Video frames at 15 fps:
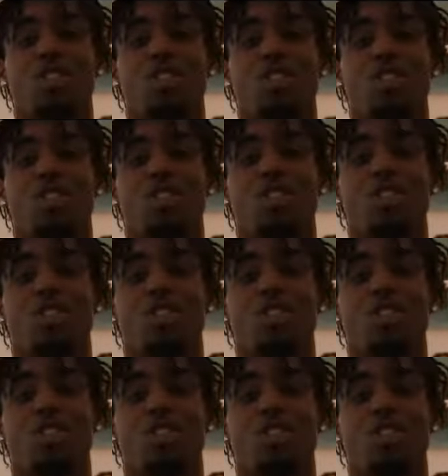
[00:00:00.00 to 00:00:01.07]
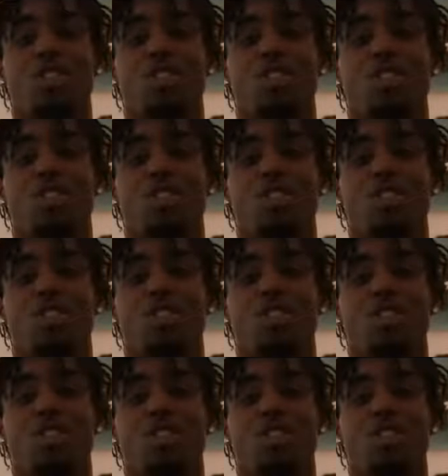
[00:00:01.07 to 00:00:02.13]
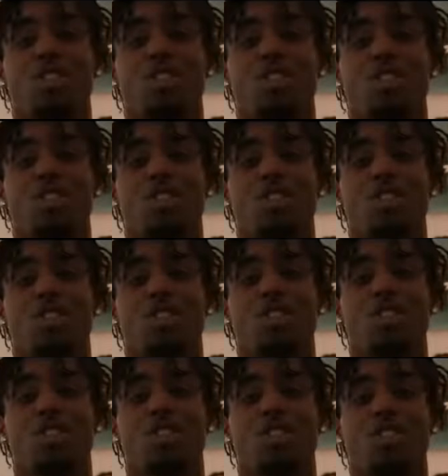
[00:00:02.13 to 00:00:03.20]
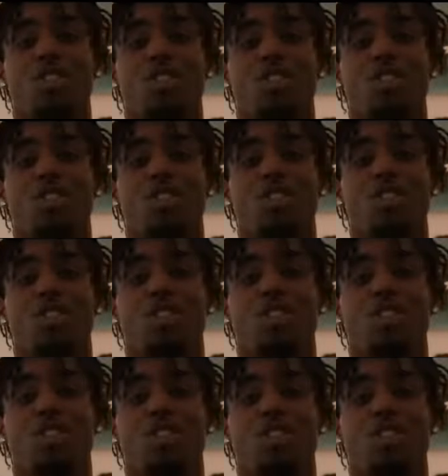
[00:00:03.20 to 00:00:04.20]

The person shown says nothing.